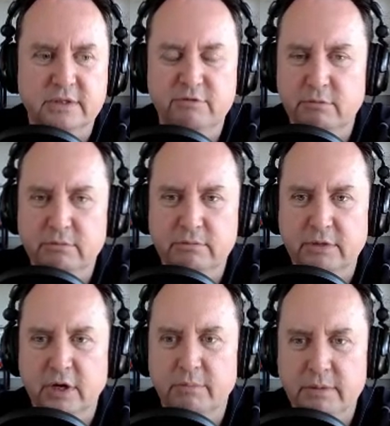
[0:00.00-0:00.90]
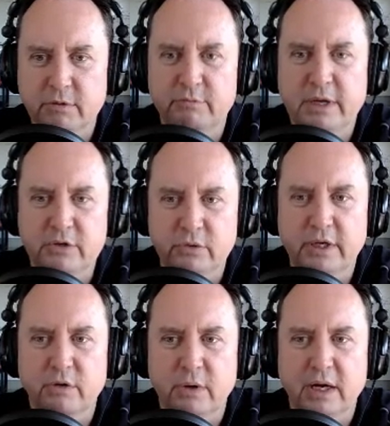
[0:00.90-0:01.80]
even you know people who've been
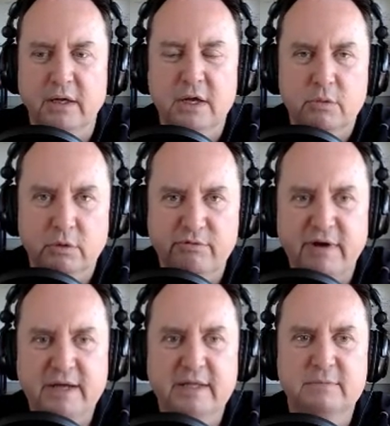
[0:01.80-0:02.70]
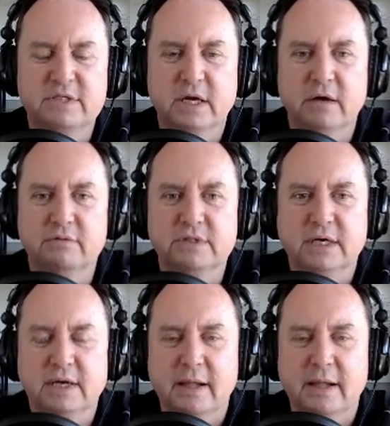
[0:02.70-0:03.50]
doing it a while will find themselves